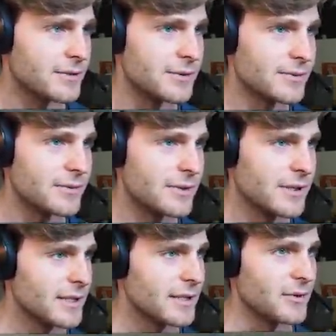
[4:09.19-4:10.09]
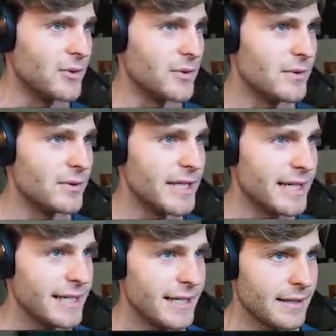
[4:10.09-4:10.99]
Oh,
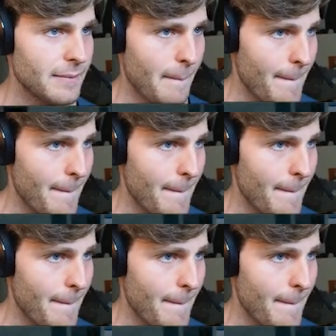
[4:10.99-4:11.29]
ooh-wee!